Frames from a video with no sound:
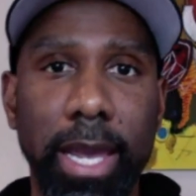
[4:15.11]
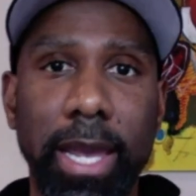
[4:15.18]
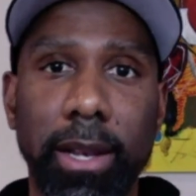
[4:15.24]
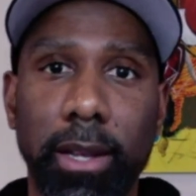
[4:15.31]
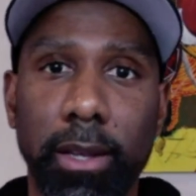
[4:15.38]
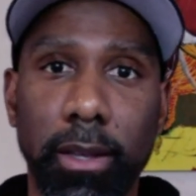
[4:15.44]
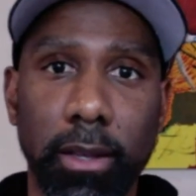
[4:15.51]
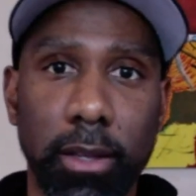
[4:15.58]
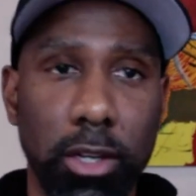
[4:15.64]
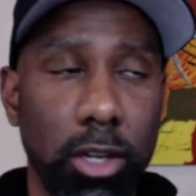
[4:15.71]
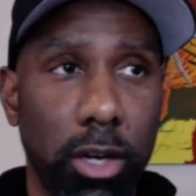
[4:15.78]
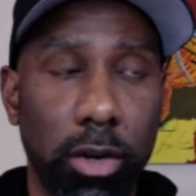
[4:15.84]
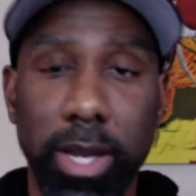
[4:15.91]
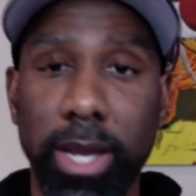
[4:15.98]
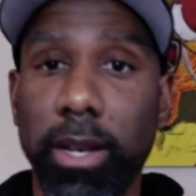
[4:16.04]
in
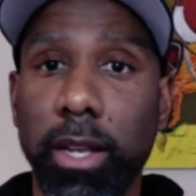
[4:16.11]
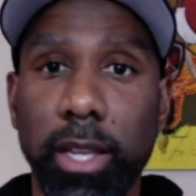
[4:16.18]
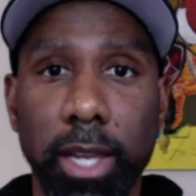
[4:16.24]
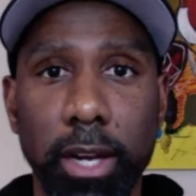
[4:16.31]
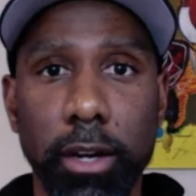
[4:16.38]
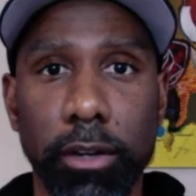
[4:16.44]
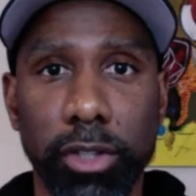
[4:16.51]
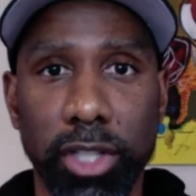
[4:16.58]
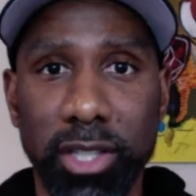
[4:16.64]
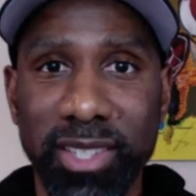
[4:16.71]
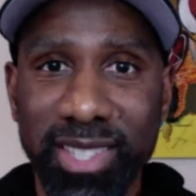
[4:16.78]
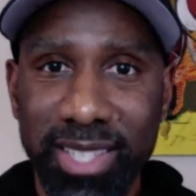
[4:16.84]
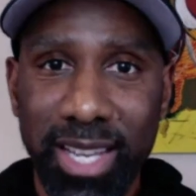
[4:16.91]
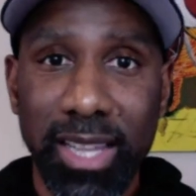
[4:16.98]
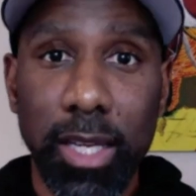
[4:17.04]
a year
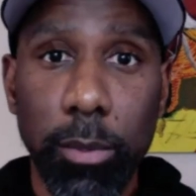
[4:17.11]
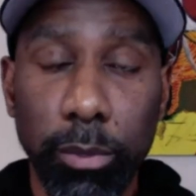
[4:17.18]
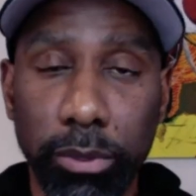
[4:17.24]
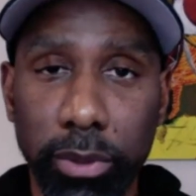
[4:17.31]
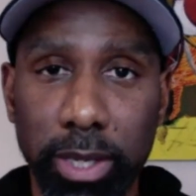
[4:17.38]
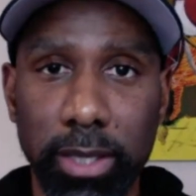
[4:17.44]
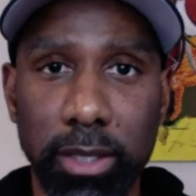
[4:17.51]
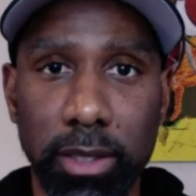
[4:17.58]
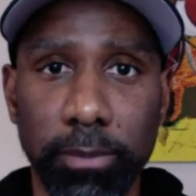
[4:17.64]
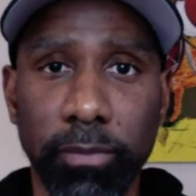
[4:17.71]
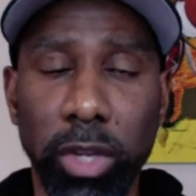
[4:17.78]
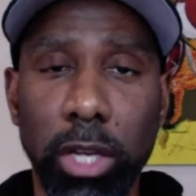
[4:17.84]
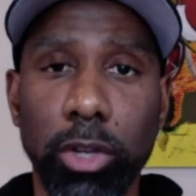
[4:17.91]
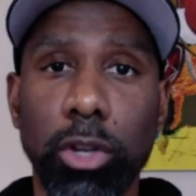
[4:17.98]
just selling prints.